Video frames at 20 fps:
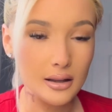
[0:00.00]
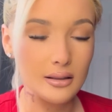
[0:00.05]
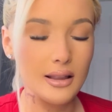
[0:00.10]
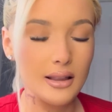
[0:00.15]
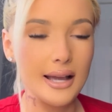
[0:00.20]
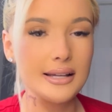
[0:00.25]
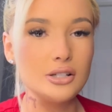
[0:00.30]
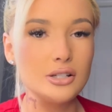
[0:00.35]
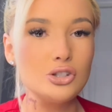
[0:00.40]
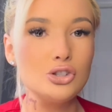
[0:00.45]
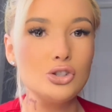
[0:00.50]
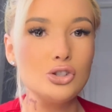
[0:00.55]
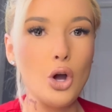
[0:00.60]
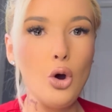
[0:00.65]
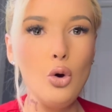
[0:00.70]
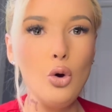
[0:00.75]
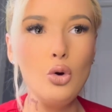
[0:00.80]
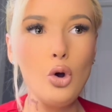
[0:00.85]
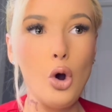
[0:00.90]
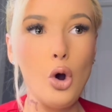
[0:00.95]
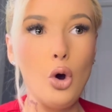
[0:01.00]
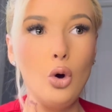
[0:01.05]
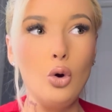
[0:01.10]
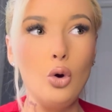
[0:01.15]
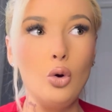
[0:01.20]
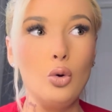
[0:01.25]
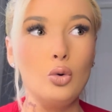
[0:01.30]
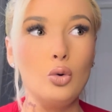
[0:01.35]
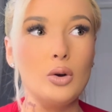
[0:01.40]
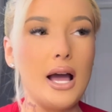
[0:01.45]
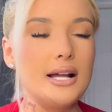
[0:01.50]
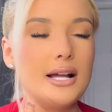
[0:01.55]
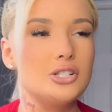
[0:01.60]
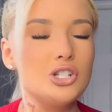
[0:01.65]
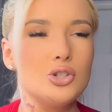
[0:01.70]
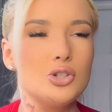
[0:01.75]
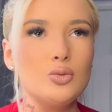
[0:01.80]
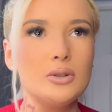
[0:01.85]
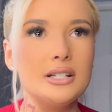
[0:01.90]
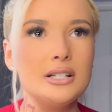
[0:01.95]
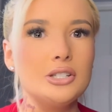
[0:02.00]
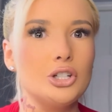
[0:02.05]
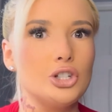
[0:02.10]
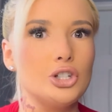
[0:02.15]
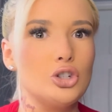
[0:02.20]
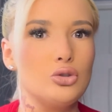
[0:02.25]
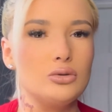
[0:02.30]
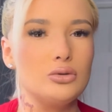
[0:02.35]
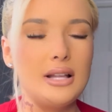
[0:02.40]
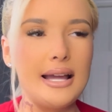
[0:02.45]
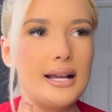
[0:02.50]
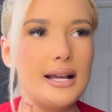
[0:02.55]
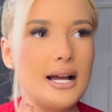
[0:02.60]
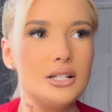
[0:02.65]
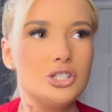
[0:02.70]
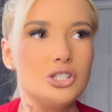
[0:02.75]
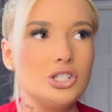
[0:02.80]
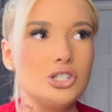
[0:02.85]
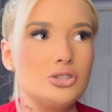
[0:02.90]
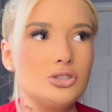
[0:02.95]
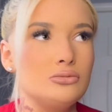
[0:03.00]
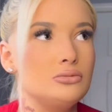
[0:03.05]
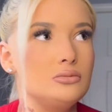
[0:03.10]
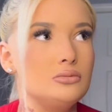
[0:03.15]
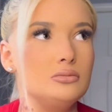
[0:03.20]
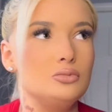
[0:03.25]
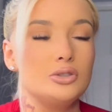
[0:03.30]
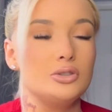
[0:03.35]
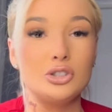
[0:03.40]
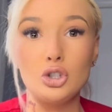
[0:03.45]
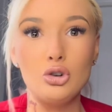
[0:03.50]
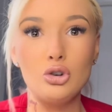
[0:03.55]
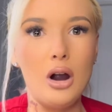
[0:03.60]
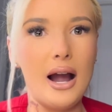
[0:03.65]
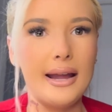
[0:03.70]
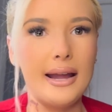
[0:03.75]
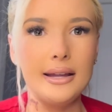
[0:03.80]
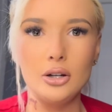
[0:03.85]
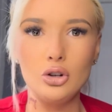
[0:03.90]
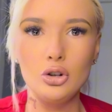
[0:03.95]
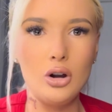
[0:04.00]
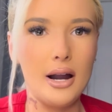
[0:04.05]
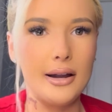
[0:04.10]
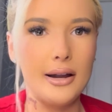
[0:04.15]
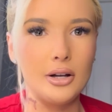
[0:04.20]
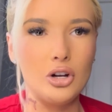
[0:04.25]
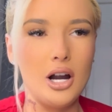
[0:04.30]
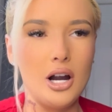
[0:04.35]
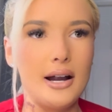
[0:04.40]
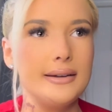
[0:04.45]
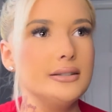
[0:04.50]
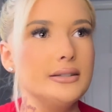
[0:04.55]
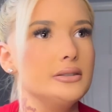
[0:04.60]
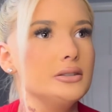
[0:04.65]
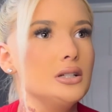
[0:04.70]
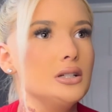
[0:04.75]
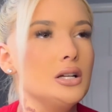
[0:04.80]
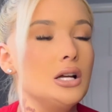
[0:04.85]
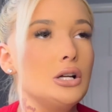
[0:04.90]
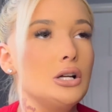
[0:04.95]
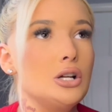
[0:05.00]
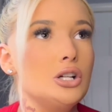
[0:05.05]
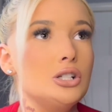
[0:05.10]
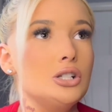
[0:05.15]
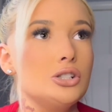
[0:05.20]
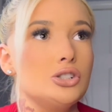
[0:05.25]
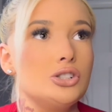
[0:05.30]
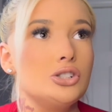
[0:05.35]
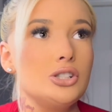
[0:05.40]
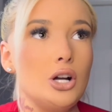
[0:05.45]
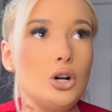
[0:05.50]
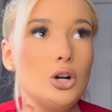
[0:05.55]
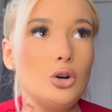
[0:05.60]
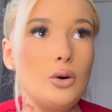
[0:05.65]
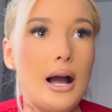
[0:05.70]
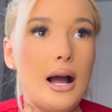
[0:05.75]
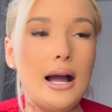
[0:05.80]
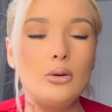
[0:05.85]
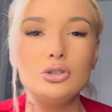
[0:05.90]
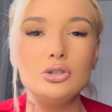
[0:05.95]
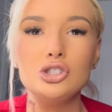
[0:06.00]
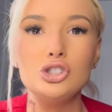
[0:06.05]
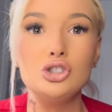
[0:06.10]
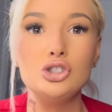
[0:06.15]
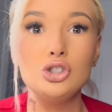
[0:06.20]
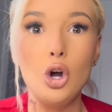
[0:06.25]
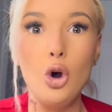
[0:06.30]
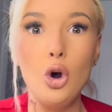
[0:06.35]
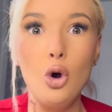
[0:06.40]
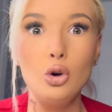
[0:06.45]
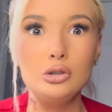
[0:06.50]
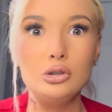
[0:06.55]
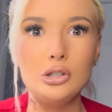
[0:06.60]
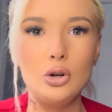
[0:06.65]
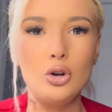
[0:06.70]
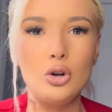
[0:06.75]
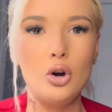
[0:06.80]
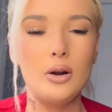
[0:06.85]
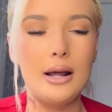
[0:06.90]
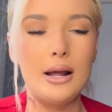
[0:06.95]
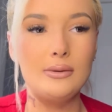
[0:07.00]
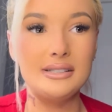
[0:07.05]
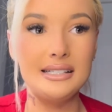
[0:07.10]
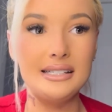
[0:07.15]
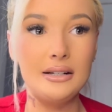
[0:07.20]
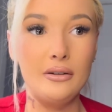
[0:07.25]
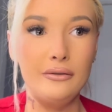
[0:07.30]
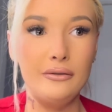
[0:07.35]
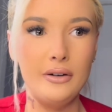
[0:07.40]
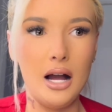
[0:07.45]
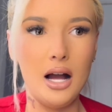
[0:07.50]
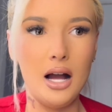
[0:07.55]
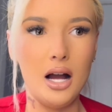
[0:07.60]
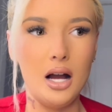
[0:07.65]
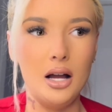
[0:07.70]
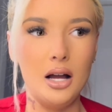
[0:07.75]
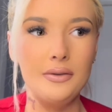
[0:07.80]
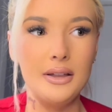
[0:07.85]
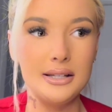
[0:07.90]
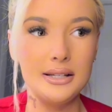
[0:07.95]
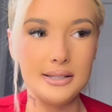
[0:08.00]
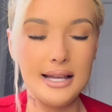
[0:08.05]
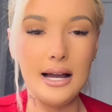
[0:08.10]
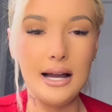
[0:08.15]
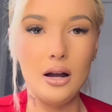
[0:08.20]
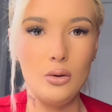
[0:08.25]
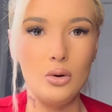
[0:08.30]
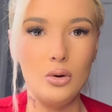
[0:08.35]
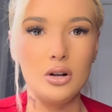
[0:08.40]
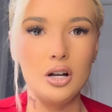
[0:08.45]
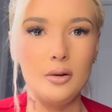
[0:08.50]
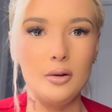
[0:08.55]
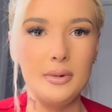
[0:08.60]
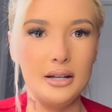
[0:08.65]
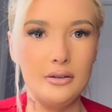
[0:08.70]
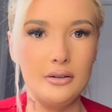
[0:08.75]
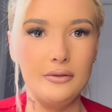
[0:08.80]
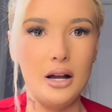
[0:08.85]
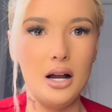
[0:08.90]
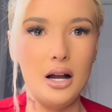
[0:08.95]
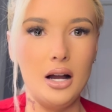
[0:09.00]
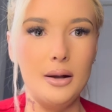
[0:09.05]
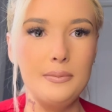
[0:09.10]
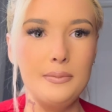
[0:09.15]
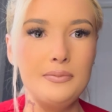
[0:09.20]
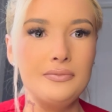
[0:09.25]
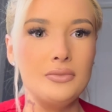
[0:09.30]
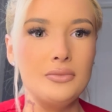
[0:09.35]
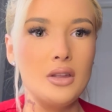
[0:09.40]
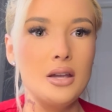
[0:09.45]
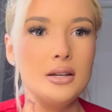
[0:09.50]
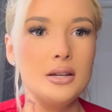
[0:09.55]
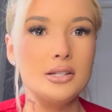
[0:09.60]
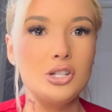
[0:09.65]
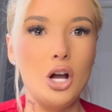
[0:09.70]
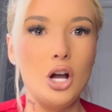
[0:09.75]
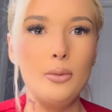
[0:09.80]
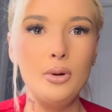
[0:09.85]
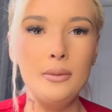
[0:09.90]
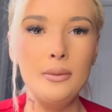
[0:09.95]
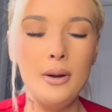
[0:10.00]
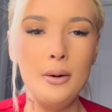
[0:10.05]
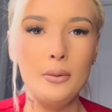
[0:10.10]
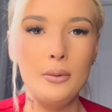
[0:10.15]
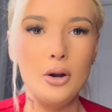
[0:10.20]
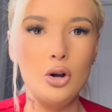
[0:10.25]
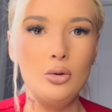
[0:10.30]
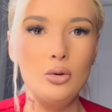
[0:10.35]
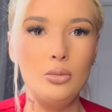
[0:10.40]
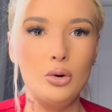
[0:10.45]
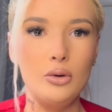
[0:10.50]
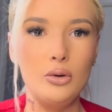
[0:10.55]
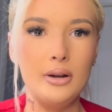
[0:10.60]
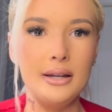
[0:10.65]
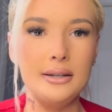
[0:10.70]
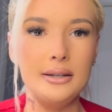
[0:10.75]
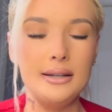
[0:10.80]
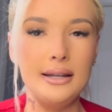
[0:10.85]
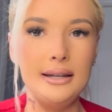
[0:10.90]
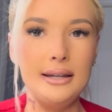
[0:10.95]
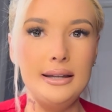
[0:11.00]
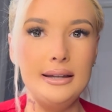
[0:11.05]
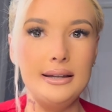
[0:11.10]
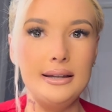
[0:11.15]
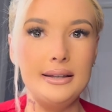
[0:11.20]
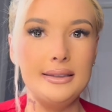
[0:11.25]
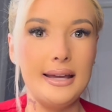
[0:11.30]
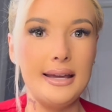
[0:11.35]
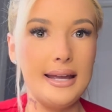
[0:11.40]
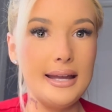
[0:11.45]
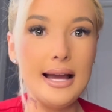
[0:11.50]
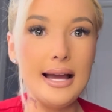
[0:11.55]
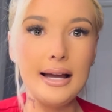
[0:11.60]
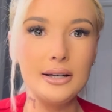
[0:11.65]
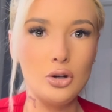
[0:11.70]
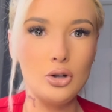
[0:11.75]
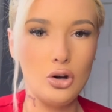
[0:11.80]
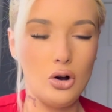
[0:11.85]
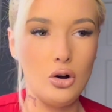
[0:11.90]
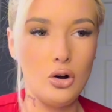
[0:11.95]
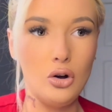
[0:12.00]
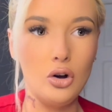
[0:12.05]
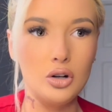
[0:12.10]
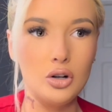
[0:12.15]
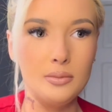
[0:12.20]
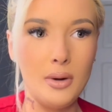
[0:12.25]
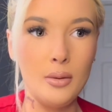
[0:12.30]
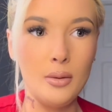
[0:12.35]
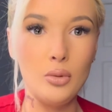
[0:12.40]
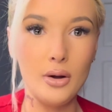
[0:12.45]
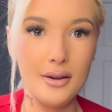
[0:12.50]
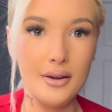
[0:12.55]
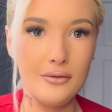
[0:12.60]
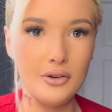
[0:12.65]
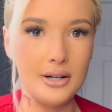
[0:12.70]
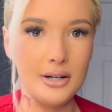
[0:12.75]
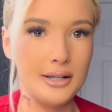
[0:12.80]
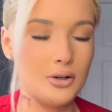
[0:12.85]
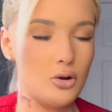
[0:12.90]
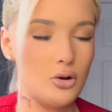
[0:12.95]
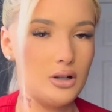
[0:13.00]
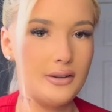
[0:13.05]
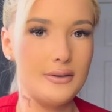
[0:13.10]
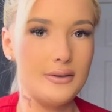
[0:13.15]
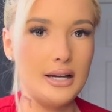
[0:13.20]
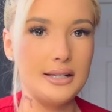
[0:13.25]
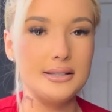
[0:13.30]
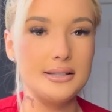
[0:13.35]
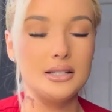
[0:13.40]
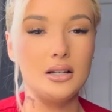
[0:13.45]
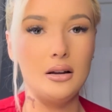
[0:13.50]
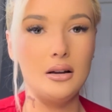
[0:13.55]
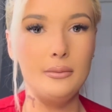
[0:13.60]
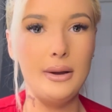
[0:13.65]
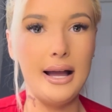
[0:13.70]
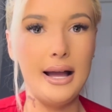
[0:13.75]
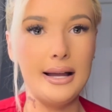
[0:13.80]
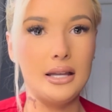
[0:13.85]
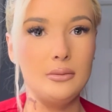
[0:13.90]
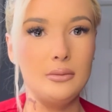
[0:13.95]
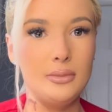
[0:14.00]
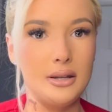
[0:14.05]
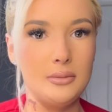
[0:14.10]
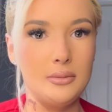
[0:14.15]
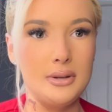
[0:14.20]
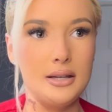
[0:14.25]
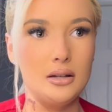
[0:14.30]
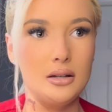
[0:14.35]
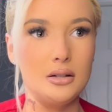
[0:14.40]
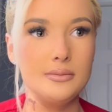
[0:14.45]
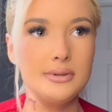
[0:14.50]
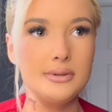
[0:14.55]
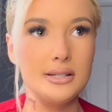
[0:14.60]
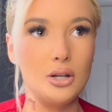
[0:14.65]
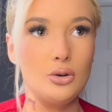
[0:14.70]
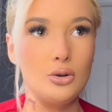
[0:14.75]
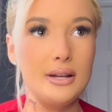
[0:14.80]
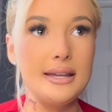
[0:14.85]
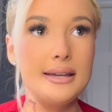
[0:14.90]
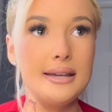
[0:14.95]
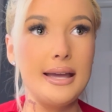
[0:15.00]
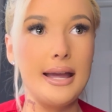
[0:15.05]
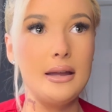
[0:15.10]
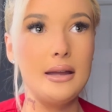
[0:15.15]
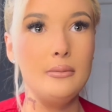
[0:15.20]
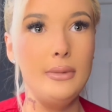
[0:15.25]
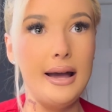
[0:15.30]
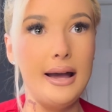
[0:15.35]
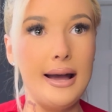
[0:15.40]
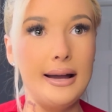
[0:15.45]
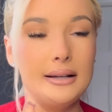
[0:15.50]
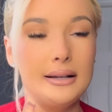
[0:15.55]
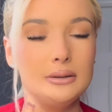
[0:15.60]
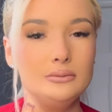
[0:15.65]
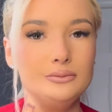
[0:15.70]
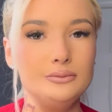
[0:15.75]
like so cold. I just wanted to, I just was crying. So I was so cold. I was in a faja. That's how I woke up, in a faja. So I put my robe on, and they had called my boyfriend and all of that to come back and pick me up. So he came back.